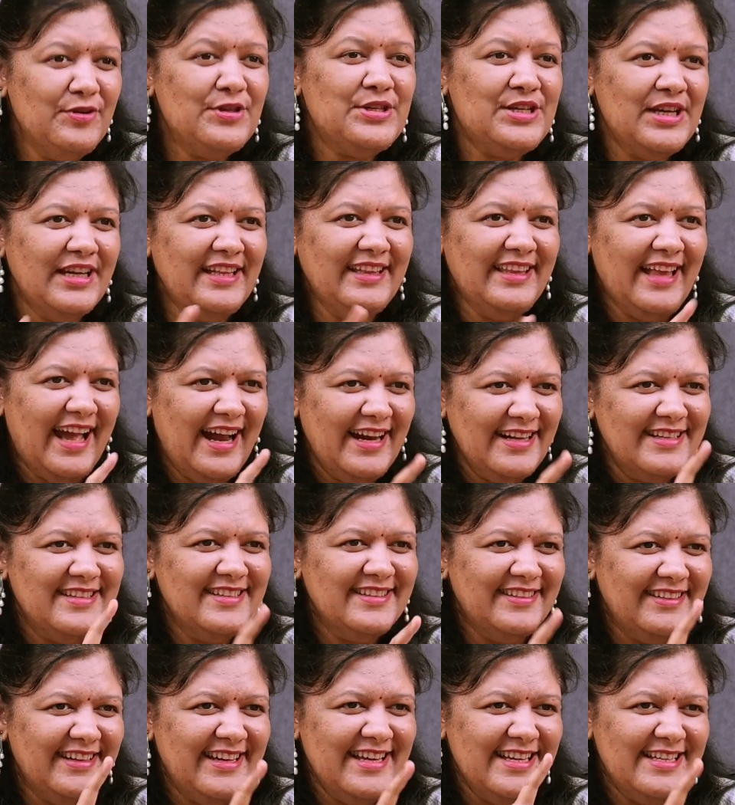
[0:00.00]
Pushing that
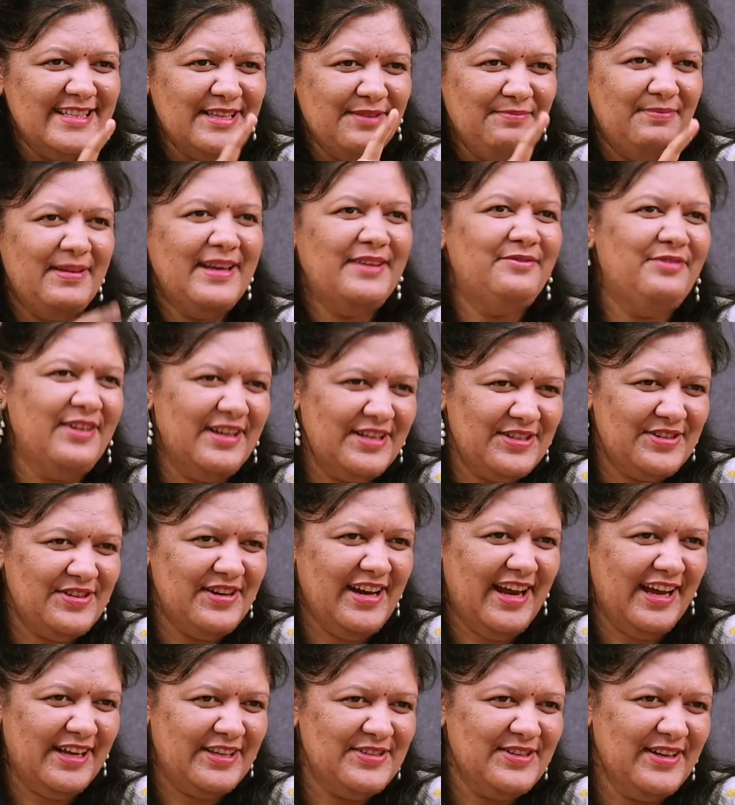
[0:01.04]
journey is a big
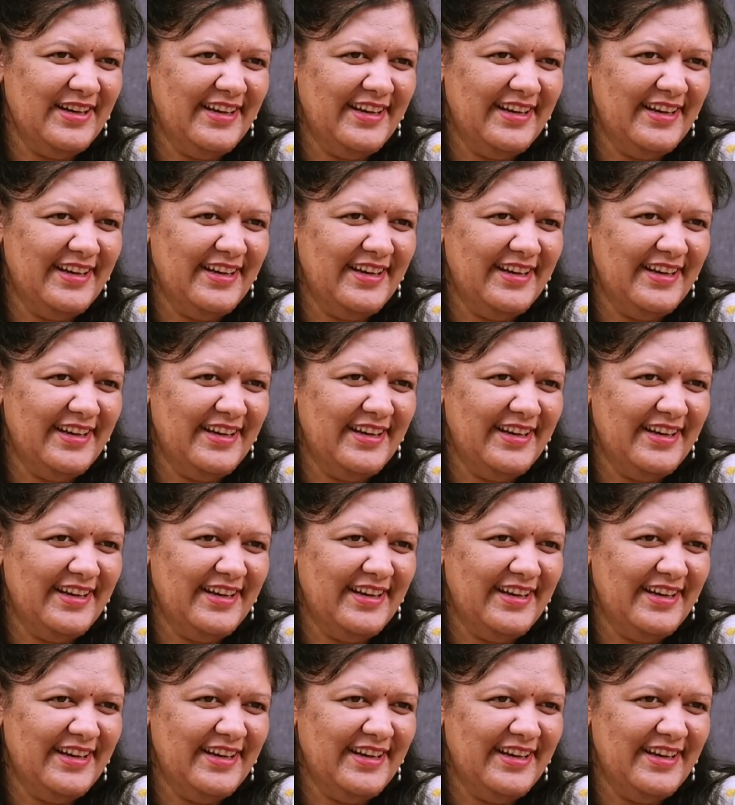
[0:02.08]
victory, actually.